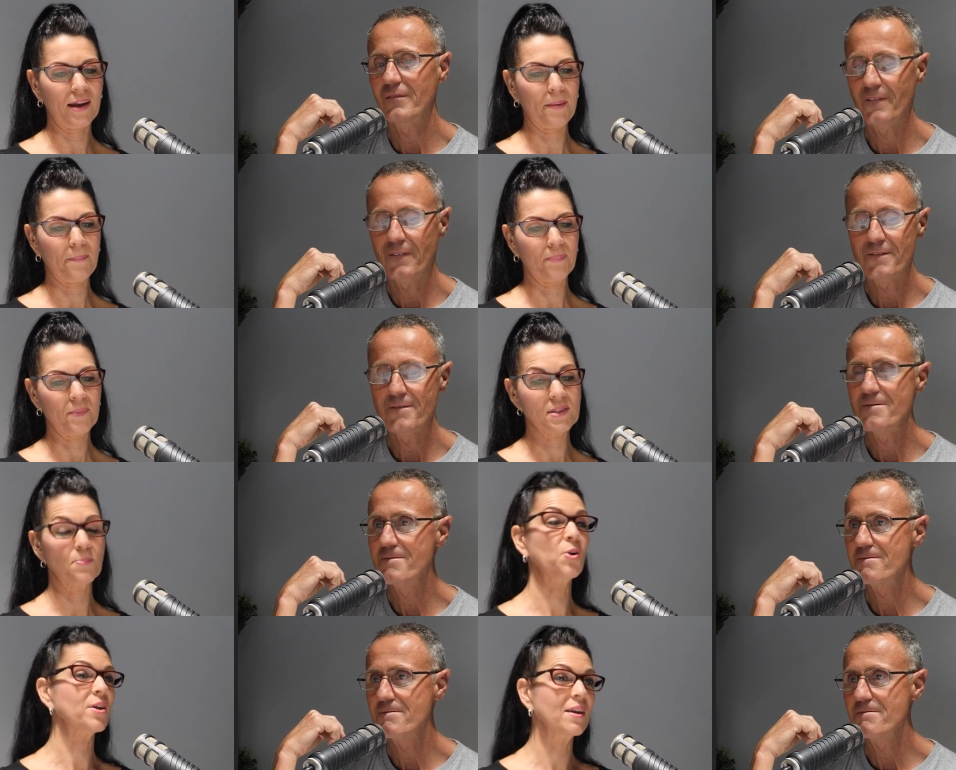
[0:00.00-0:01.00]
Speaker 1: um,
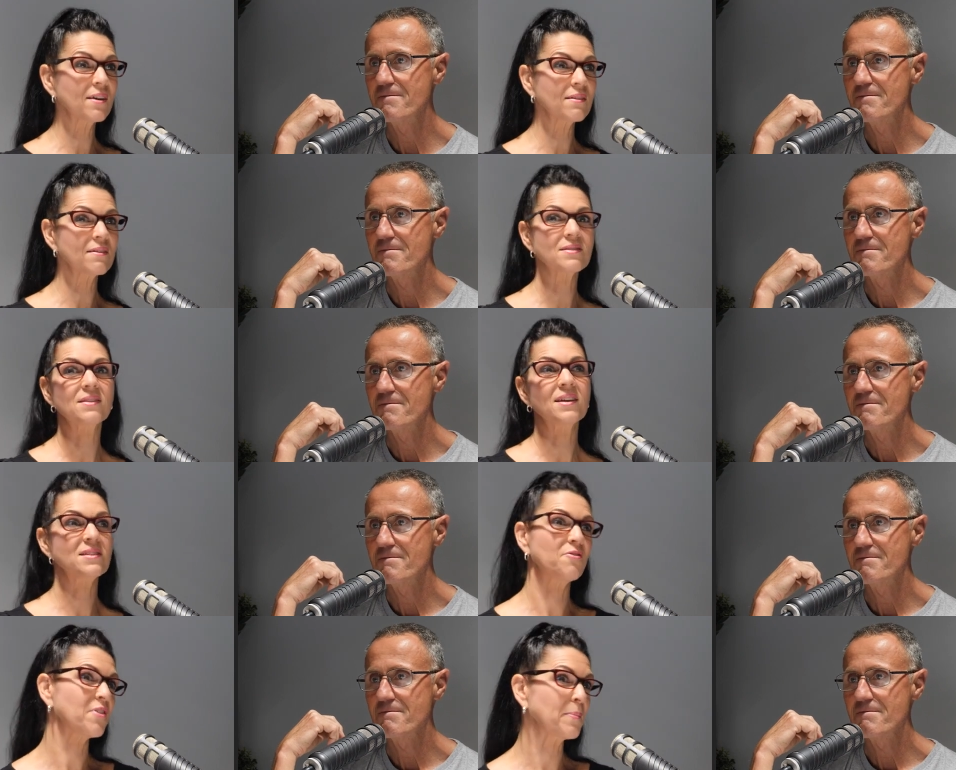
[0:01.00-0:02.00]
smoking, so that's
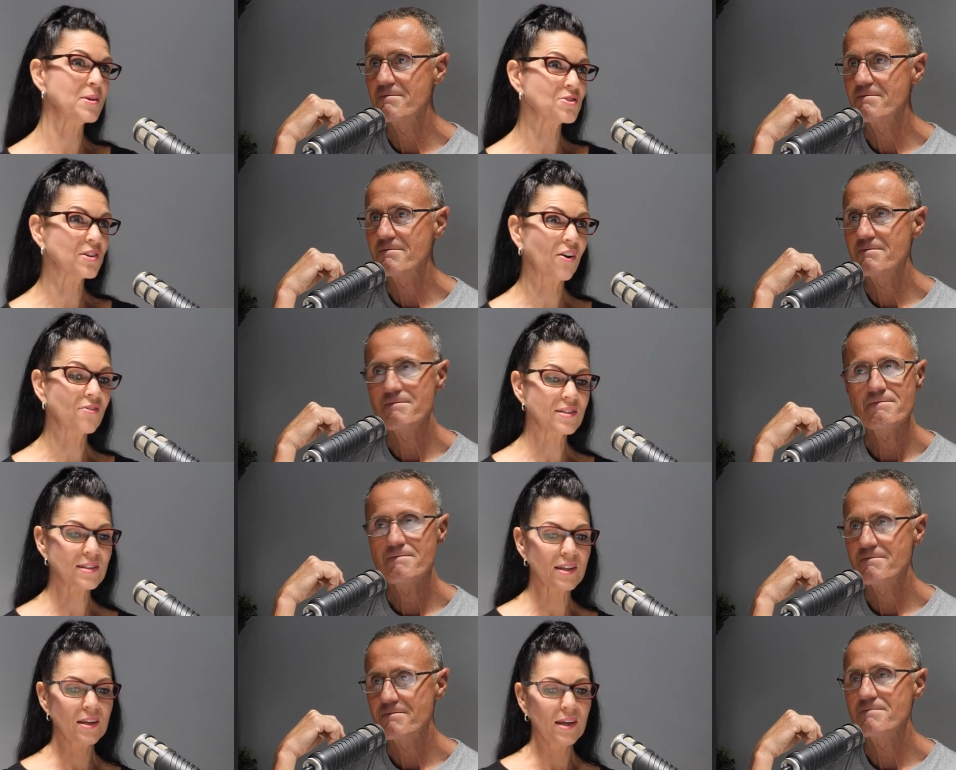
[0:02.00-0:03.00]
inflammatory,
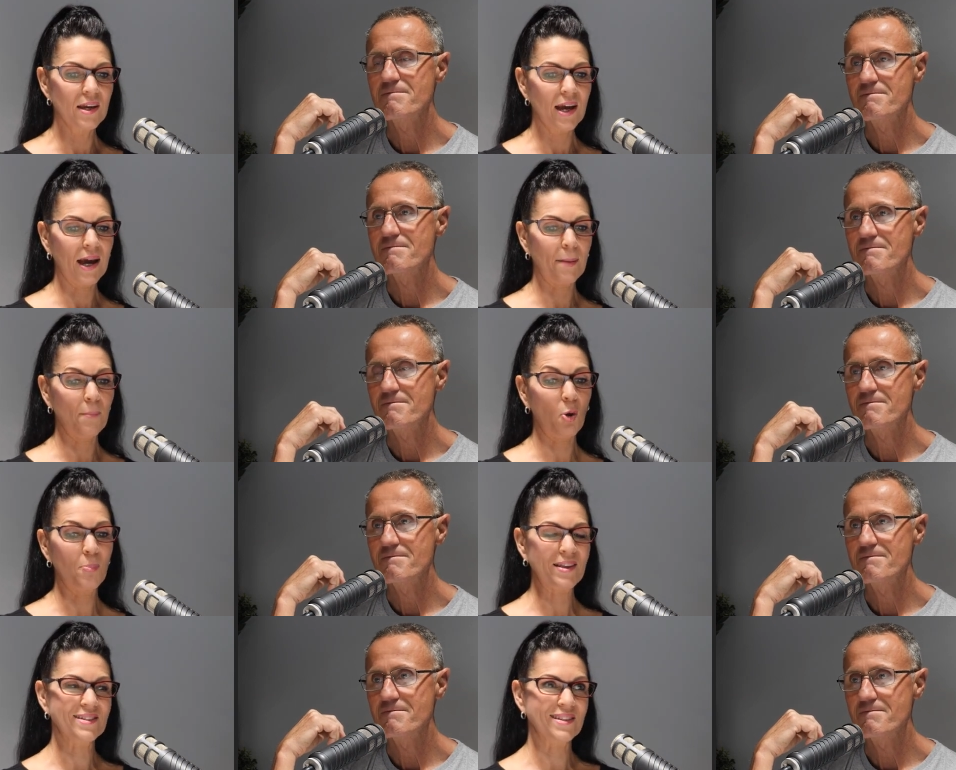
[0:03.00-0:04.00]
obviously, um,
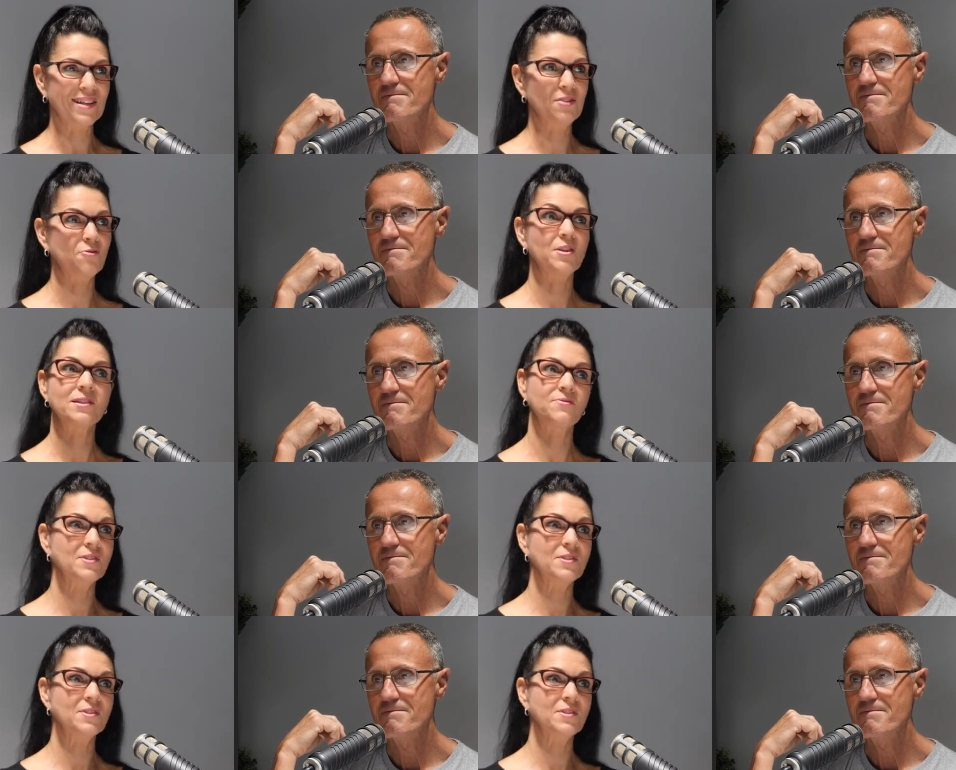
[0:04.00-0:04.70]
obesity, phys-